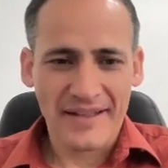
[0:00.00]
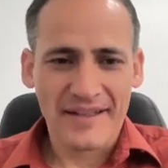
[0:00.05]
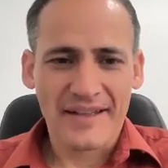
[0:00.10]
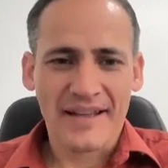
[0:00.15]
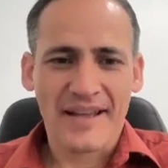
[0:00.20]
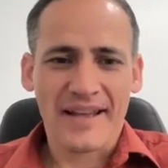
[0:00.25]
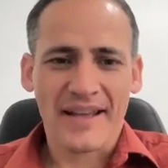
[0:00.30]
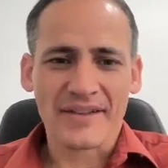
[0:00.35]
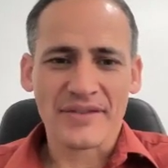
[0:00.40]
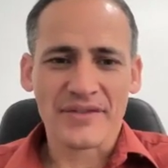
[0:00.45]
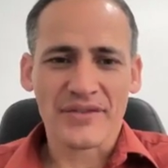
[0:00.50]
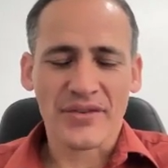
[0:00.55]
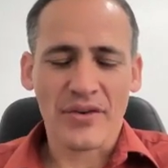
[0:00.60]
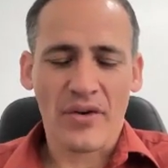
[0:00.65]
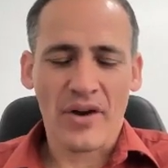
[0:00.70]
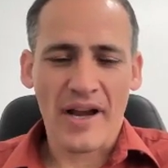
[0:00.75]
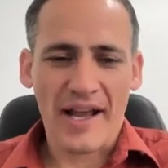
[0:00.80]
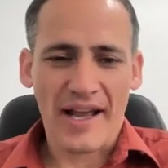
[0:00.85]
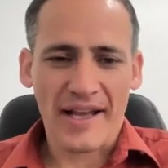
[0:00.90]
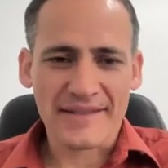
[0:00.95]
And so
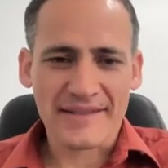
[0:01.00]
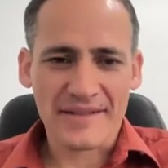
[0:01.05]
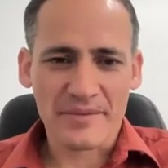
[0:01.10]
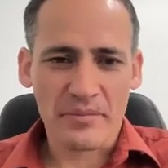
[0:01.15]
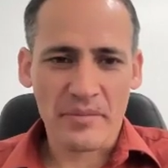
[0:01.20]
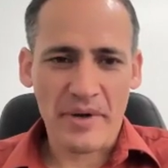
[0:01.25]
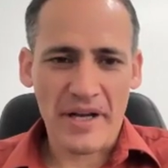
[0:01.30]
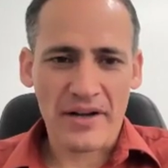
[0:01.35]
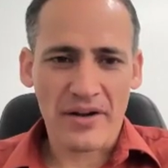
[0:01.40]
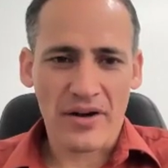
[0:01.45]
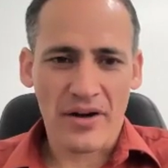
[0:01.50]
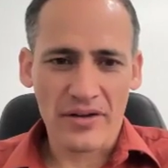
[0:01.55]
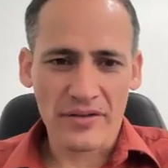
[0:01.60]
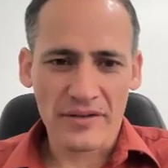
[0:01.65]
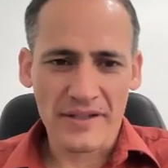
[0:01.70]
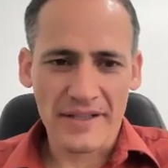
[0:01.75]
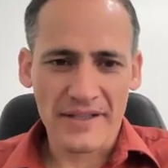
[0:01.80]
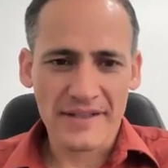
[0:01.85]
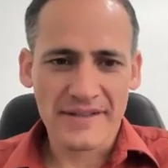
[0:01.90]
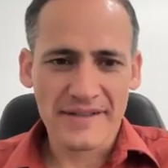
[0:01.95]
I asked some of my
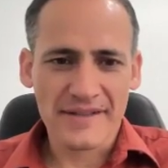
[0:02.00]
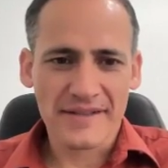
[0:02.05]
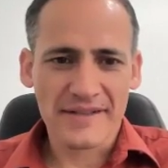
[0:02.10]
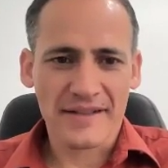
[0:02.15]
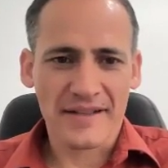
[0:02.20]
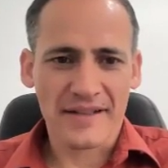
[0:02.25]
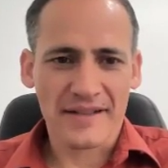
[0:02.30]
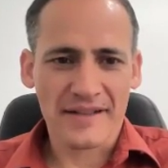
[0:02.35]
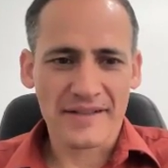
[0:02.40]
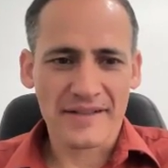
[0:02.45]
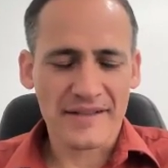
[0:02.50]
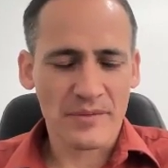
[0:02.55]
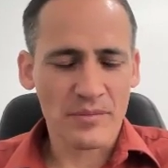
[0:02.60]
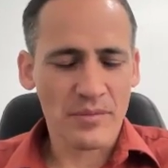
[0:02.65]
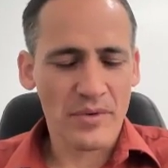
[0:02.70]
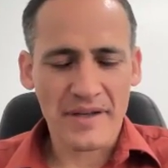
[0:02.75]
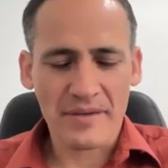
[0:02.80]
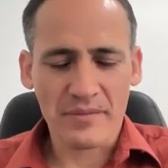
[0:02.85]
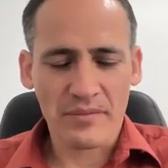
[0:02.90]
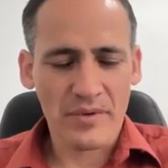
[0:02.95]
colleagues and I said,
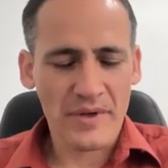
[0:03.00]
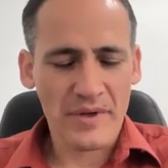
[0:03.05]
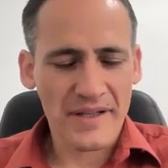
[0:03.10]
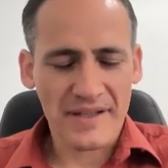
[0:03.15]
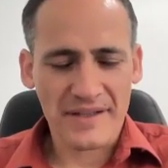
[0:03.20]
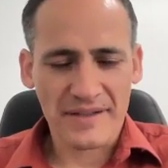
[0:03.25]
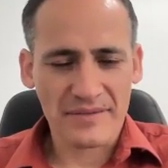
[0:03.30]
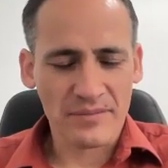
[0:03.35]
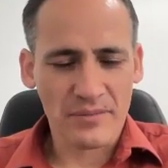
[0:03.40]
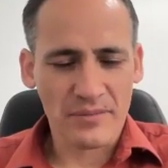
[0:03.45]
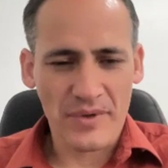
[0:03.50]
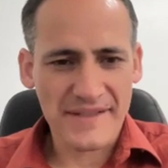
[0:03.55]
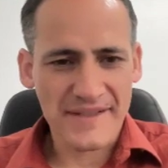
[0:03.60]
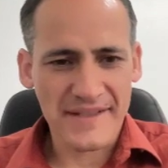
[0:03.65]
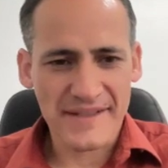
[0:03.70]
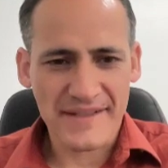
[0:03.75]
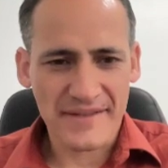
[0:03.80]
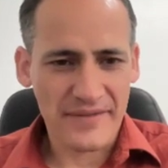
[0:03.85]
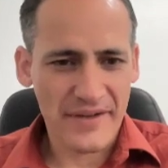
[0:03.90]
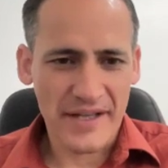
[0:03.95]
what's
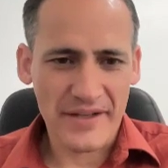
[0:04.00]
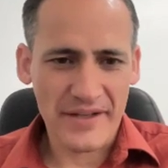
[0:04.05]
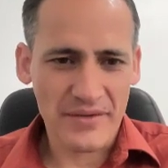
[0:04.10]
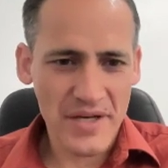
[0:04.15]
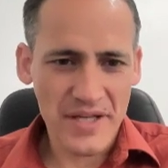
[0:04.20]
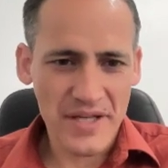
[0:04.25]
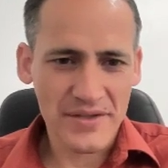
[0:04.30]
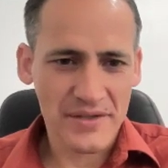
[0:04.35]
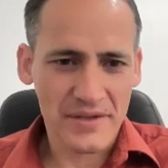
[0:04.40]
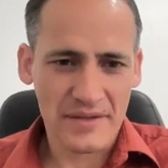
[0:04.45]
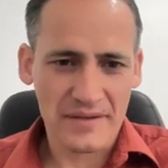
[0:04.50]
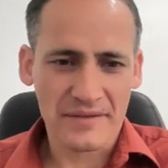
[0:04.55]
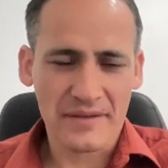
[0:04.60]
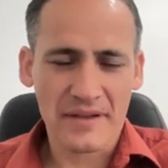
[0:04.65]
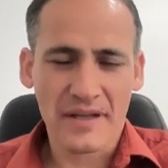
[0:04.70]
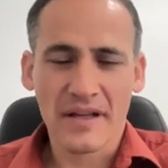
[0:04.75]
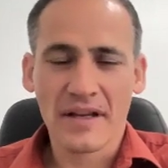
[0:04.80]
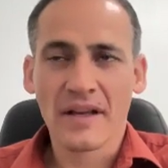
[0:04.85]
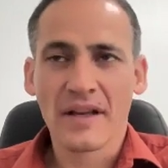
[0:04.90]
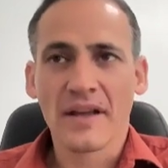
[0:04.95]
this evaluation?
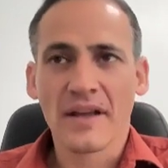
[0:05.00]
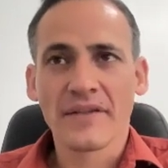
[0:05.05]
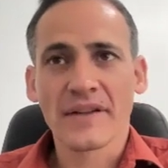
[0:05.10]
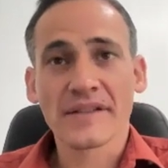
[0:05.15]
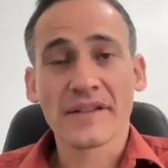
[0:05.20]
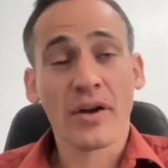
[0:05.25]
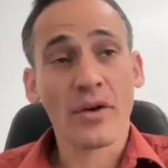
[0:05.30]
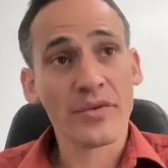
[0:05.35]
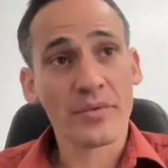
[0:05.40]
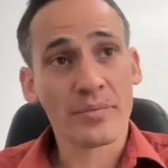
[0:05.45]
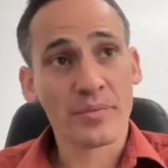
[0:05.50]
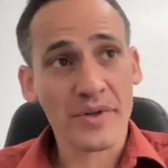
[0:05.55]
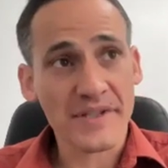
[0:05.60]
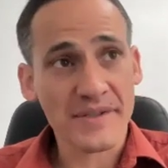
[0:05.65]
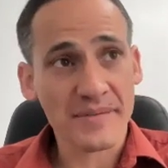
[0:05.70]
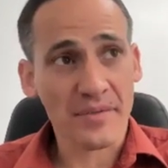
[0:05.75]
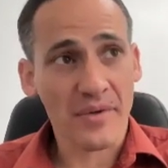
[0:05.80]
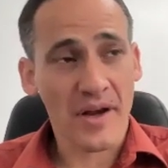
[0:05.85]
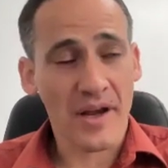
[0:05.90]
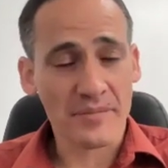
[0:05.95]
He said, oh, the
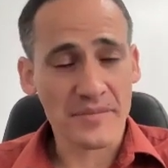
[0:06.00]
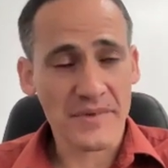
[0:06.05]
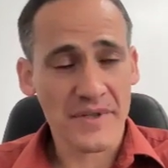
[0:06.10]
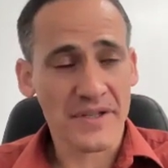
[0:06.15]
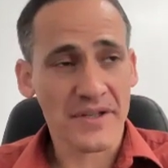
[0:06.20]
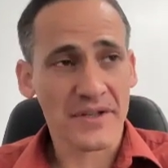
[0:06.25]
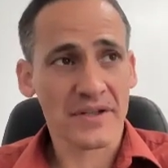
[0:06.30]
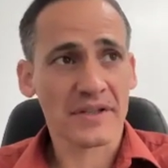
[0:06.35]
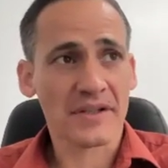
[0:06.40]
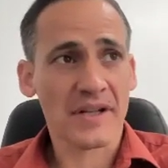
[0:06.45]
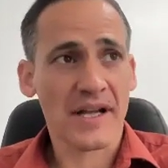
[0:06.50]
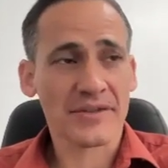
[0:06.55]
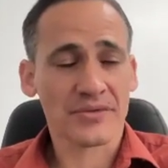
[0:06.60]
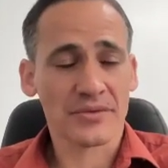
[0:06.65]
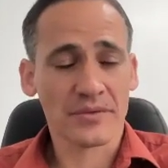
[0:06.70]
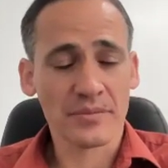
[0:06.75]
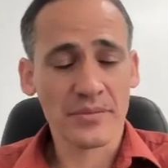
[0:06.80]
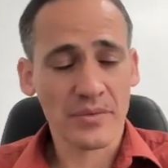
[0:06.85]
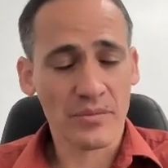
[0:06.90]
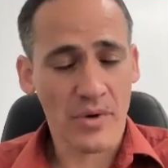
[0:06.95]
principal comes into your
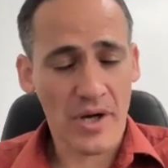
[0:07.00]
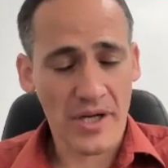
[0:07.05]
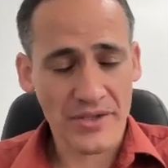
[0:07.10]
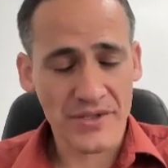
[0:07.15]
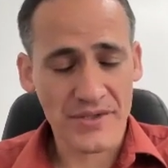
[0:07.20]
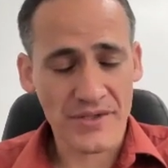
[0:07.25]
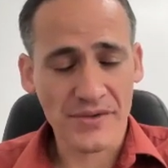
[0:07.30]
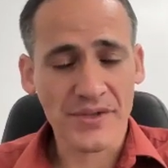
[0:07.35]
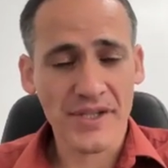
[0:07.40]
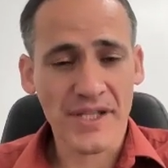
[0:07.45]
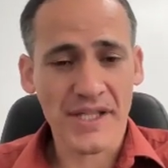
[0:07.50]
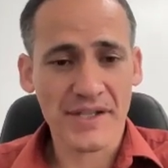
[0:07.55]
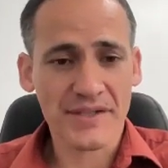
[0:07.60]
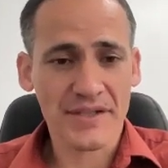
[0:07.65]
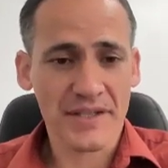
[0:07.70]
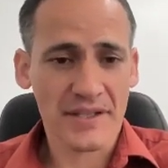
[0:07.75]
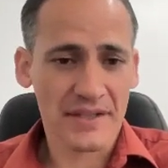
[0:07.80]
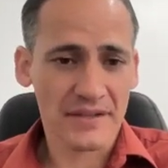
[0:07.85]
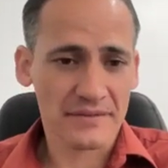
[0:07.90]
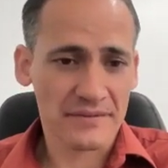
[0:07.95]
classroom and watches you
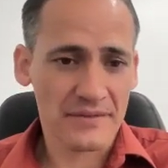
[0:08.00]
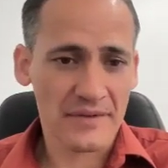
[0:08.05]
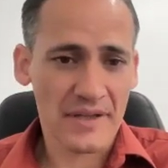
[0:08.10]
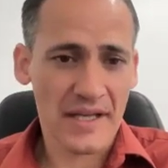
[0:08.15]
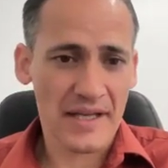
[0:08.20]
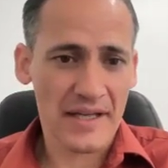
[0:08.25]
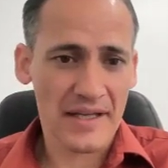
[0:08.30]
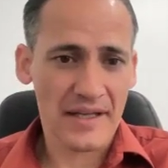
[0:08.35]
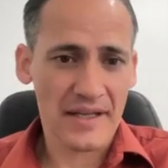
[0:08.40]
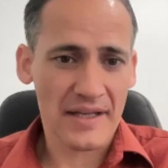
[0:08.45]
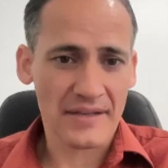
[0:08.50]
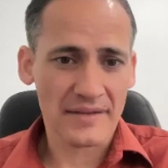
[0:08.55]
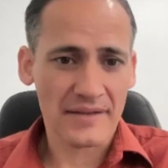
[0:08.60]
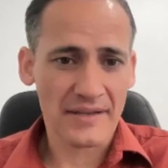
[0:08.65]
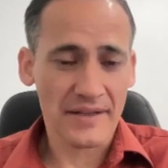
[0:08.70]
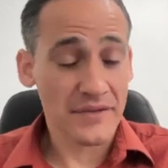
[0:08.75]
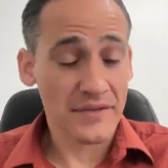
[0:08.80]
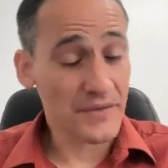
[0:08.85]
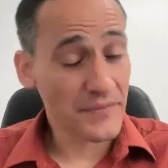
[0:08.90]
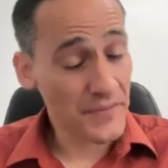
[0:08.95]
teach and
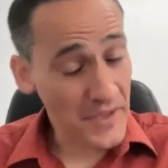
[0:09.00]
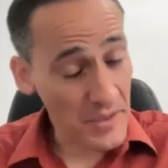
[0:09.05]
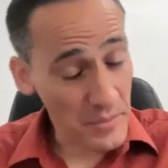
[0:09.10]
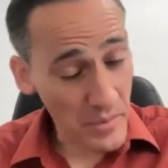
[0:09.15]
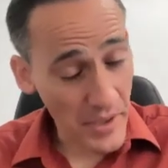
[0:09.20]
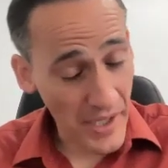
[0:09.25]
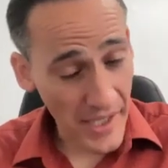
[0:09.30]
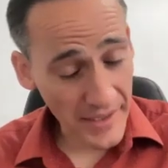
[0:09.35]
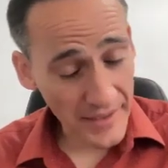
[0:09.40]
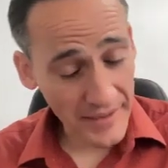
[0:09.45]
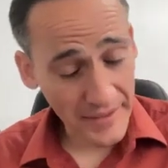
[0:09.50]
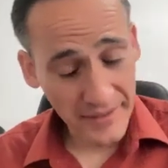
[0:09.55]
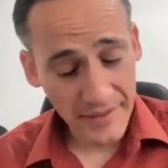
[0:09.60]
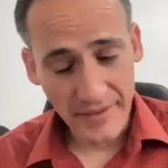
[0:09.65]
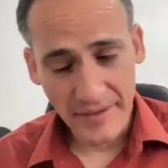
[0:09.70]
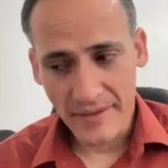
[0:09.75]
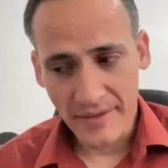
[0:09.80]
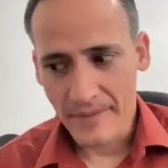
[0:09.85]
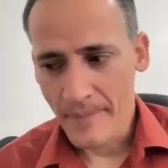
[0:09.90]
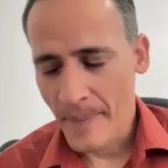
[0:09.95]
gives you feedback.
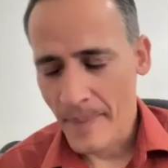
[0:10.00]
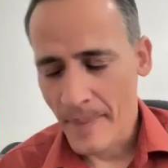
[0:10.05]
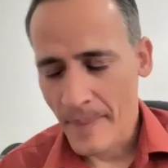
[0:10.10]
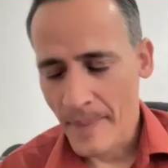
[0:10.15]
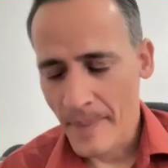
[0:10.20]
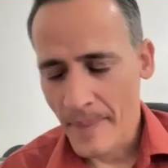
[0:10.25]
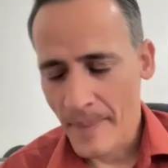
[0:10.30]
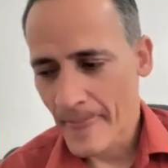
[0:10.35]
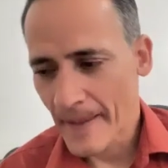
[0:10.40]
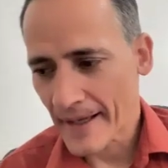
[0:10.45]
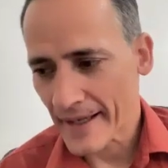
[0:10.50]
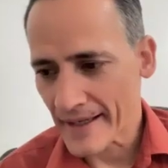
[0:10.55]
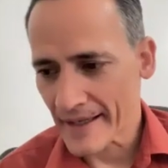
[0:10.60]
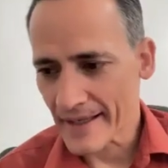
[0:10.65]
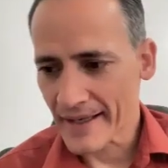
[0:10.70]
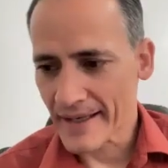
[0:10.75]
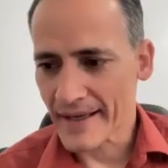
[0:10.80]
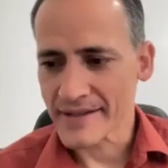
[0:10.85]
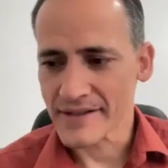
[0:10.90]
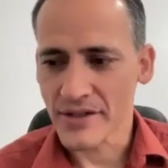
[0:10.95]
And
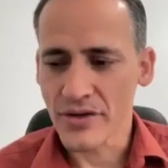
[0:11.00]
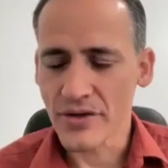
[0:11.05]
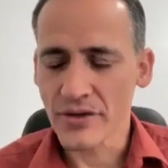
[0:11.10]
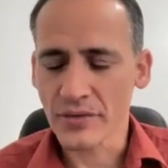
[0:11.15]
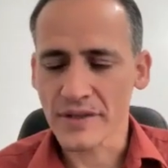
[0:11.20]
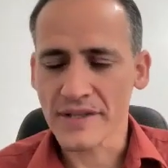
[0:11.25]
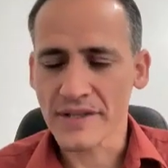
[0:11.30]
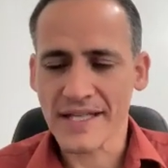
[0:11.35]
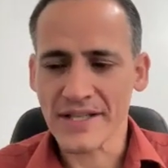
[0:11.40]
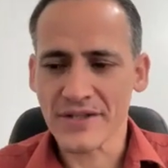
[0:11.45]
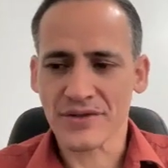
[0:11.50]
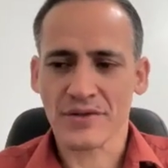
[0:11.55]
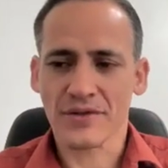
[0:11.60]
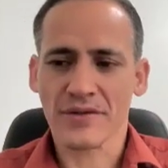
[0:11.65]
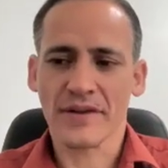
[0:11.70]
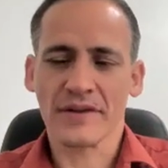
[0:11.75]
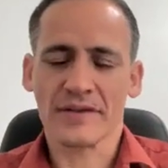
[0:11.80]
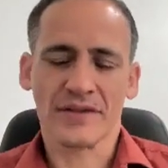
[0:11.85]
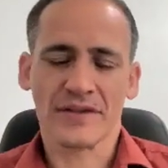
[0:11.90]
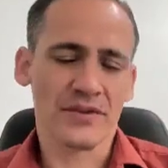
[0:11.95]
as a newer teacher,
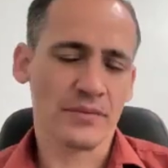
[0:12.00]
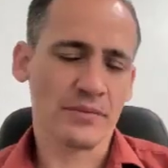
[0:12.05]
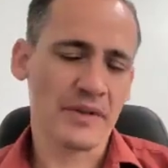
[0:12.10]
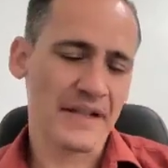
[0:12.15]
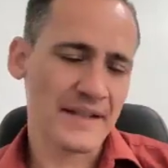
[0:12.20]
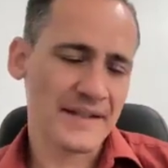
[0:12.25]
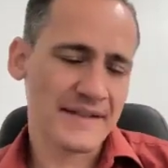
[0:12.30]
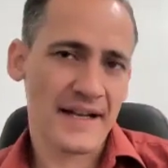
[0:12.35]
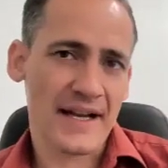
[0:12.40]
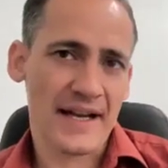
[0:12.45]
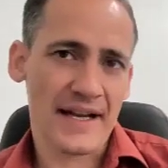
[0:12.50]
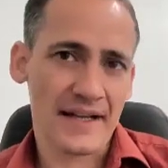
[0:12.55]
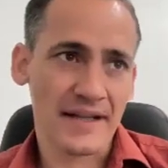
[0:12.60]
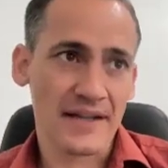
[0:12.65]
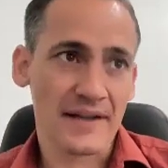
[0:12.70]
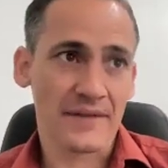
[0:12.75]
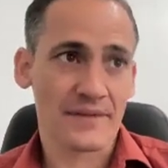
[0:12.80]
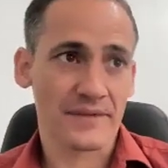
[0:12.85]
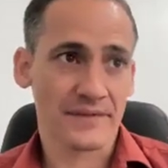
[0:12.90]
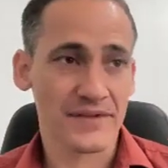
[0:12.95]
that she'll be deciding
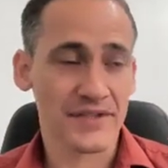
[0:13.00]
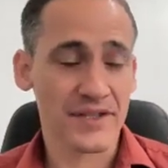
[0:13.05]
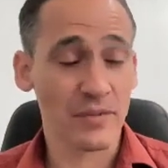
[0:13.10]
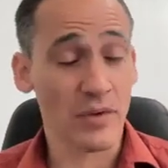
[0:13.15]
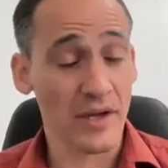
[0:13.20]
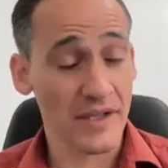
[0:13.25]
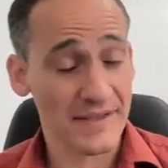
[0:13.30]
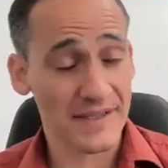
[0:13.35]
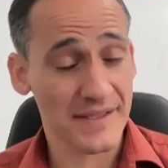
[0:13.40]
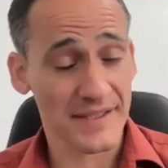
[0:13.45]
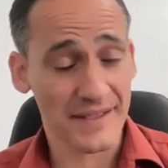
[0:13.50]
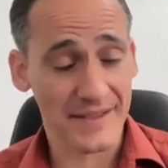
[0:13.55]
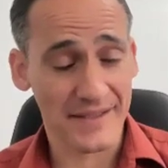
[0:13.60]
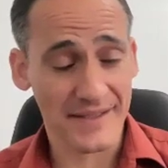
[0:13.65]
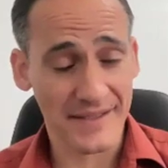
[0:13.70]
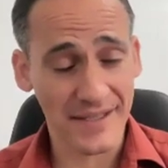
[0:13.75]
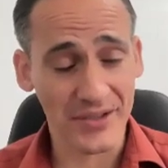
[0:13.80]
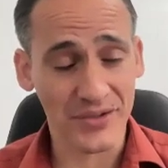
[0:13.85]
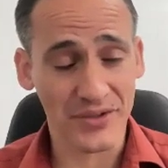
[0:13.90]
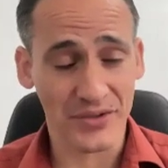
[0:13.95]
if she wants to
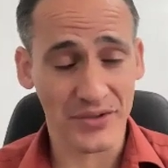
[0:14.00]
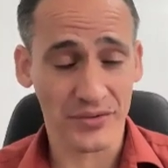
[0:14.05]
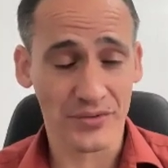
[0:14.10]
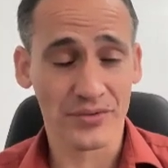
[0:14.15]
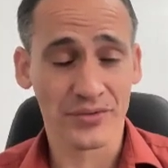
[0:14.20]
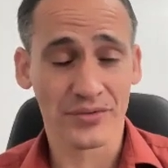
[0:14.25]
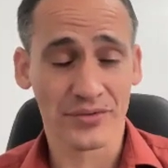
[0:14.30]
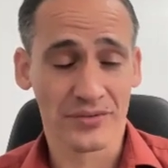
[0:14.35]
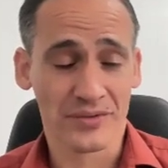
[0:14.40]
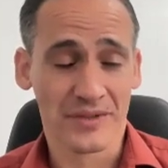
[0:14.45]
continue